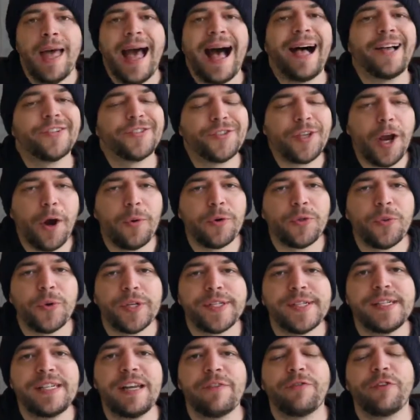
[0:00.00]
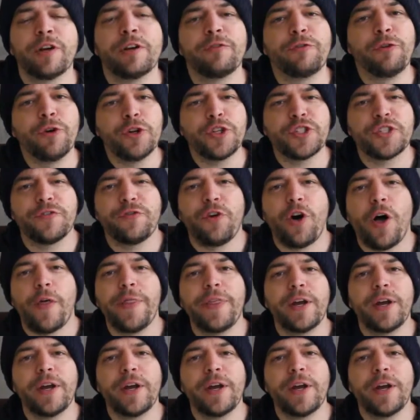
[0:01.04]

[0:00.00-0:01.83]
I'll start with what's different. First of all,